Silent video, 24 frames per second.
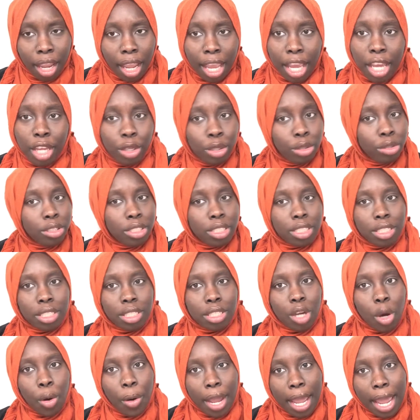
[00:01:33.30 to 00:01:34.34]
you just
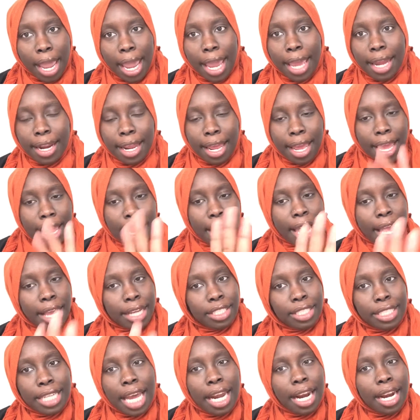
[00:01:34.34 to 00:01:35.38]
go ahead,
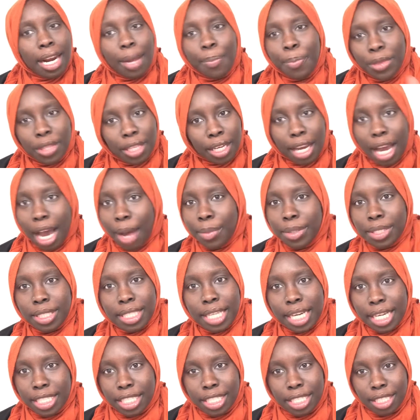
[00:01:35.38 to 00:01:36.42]
chat it up in the comment
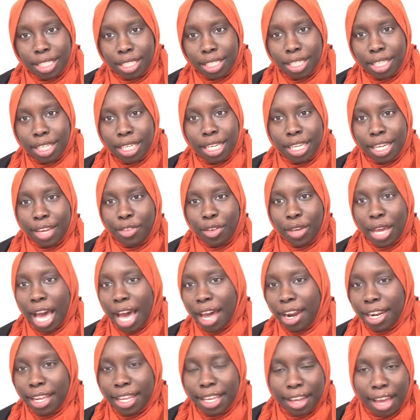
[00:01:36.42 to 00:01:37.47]
section if you have
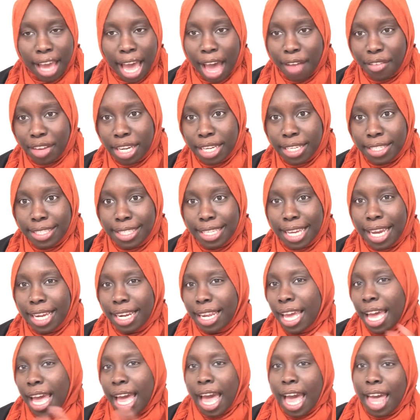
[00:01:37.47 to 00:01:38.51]
an insight.
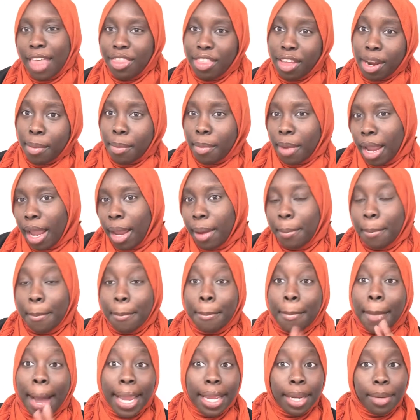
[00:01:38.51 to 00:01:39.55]
And there
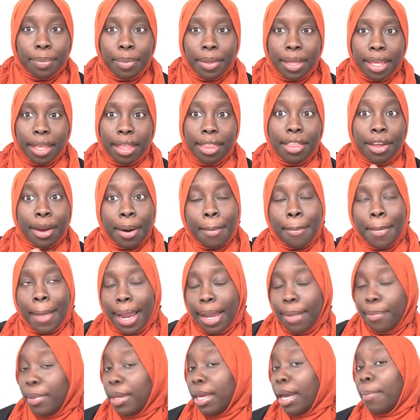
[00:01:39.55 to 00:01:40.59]
might
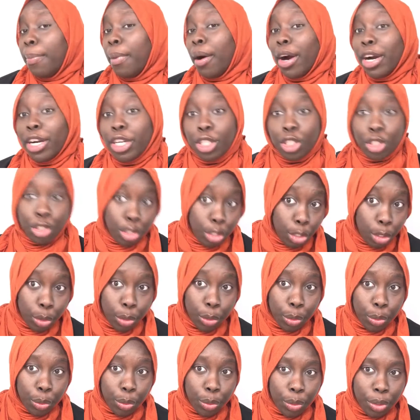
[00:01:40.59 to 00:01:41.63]
be a part
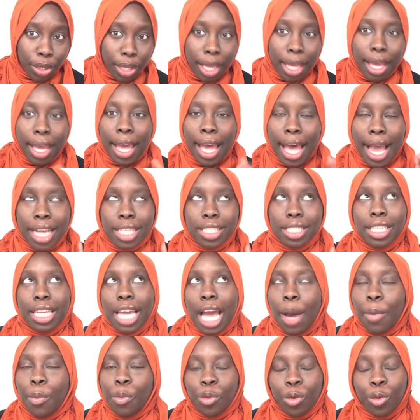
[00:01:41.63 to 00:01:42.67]
2. Actually, I
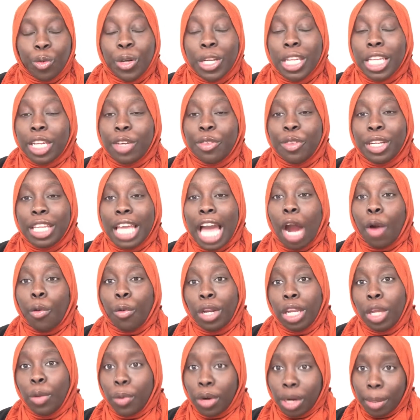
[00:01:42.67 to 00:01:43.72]
really
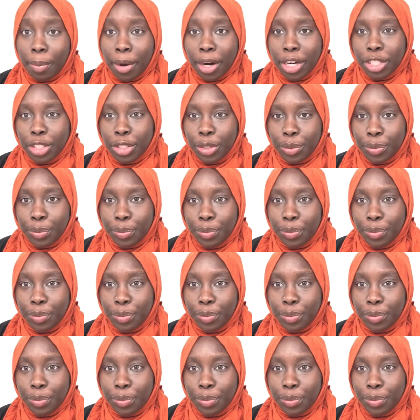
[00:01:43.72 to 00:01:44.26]
want a part 2.